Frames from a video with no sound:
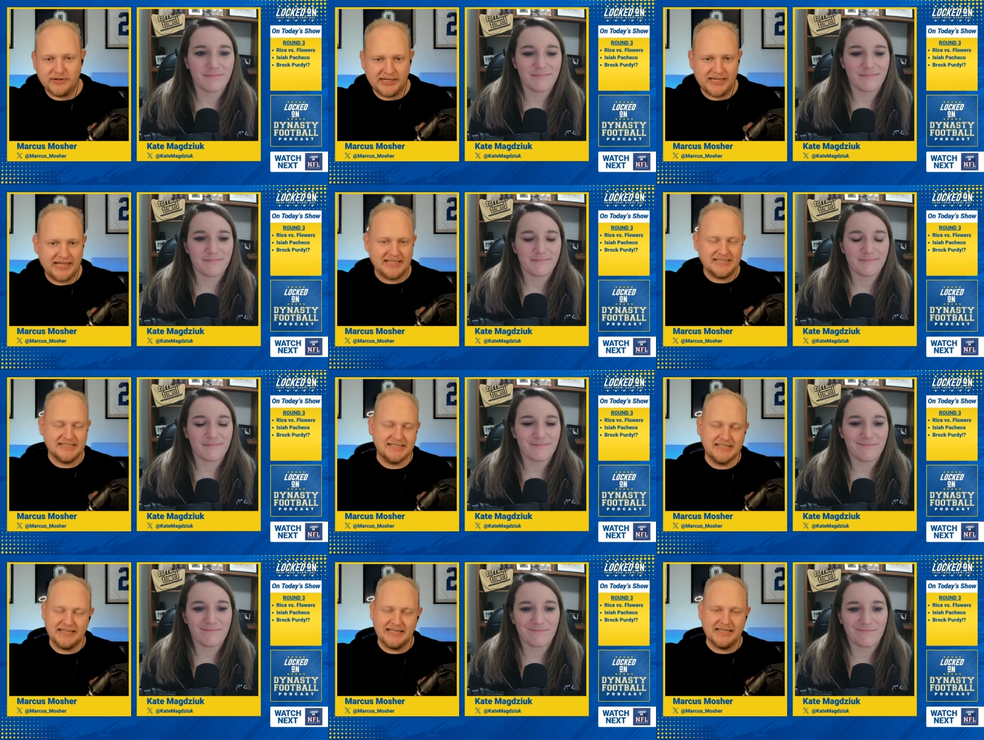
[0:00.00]
Speaker 1: in Kansas
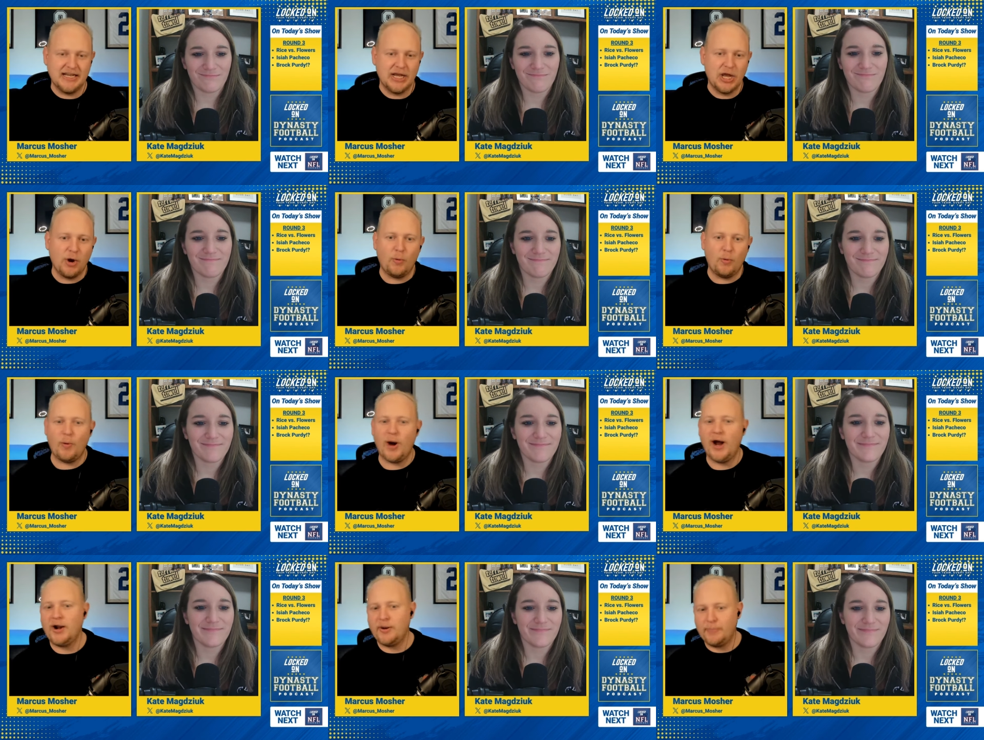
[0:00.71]
City.
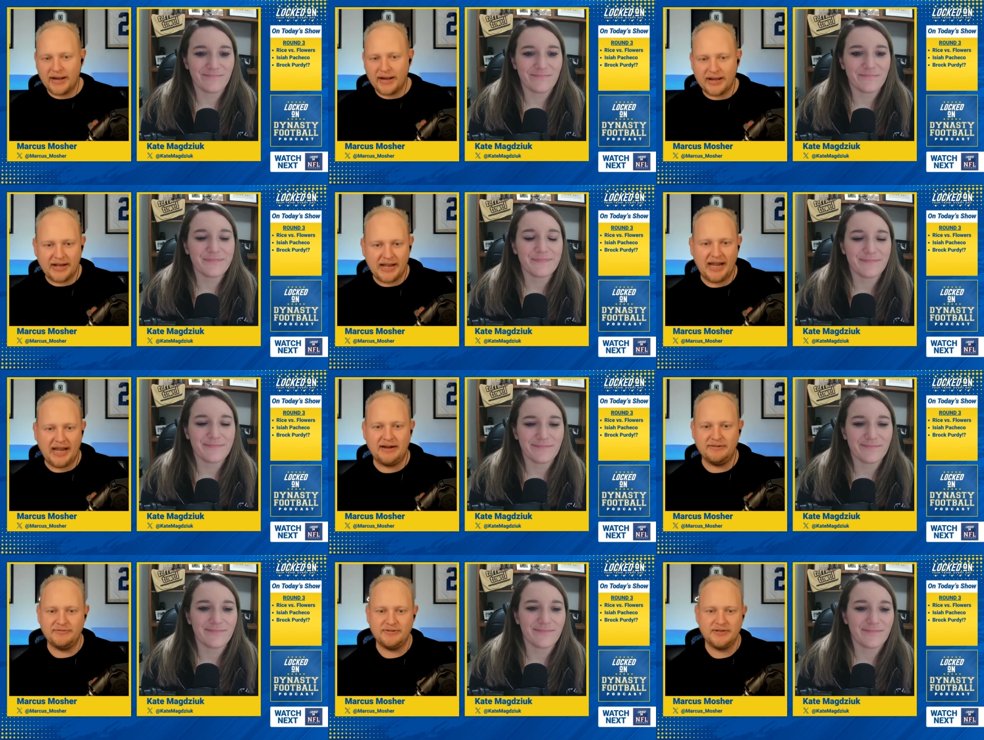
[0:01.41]
Why am I going to
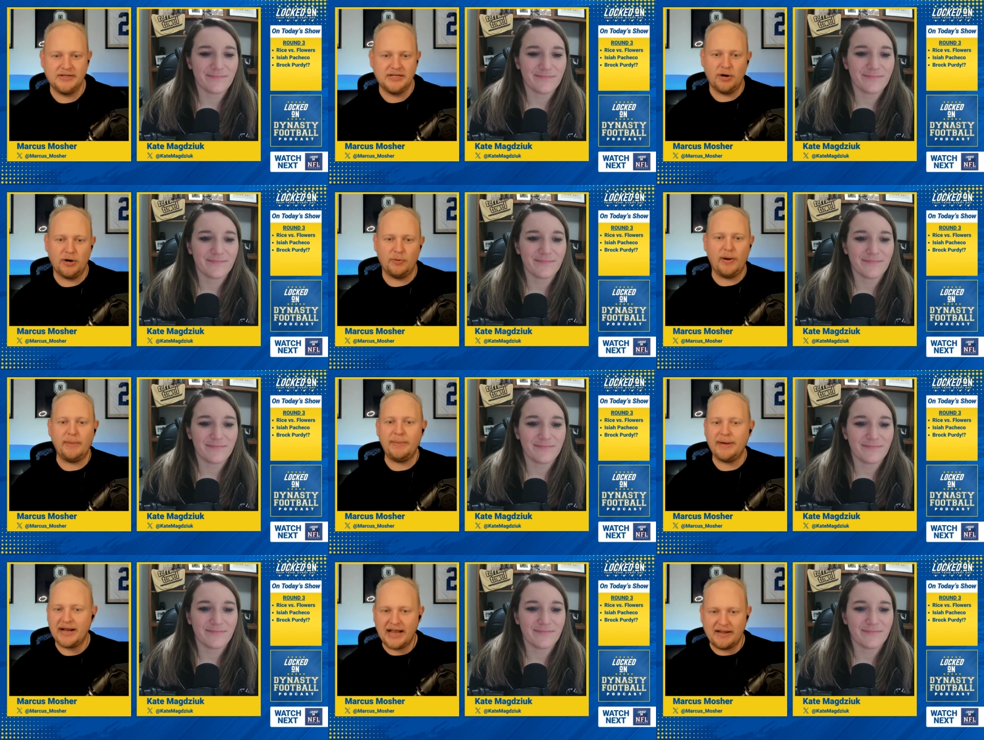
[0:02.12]
have
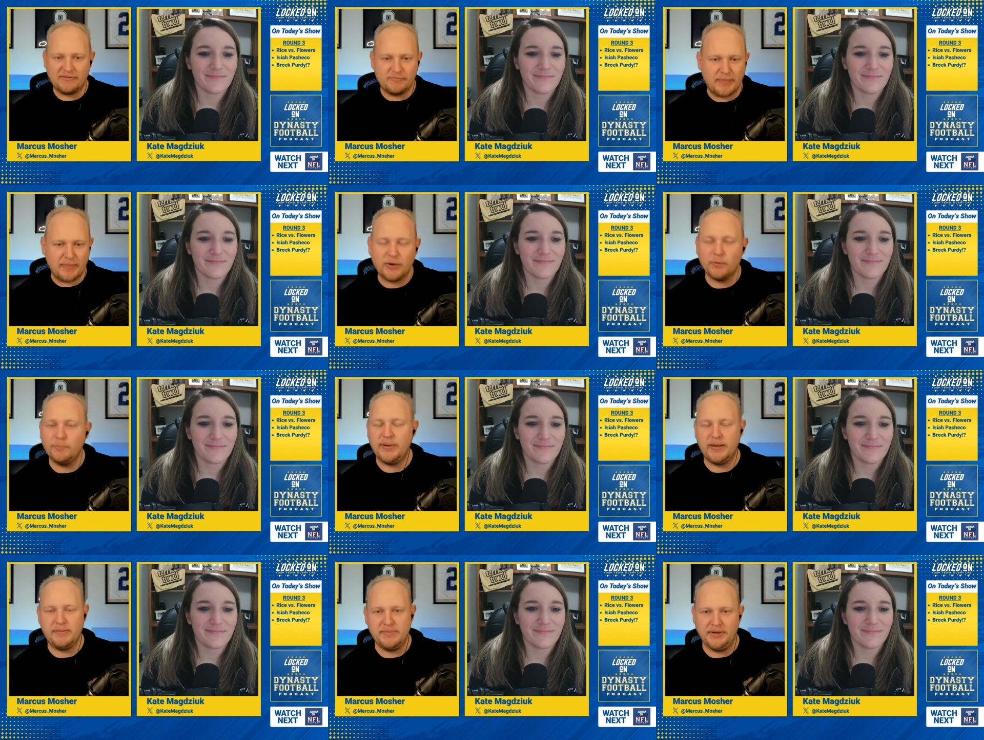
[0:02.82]
Michael
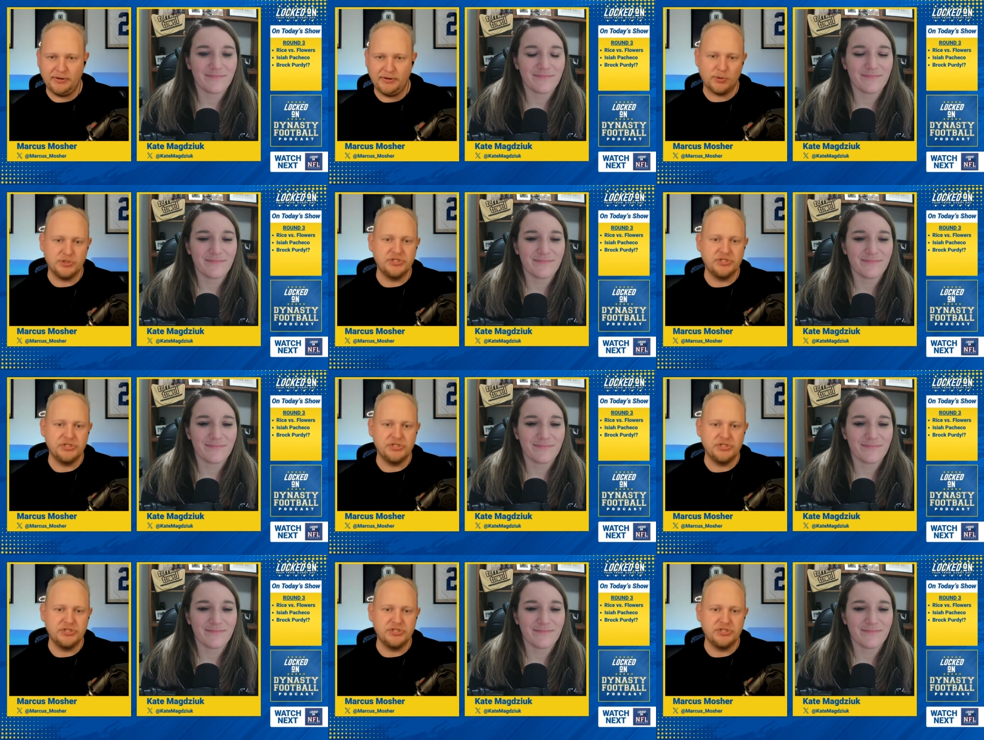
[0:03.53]
Pittman or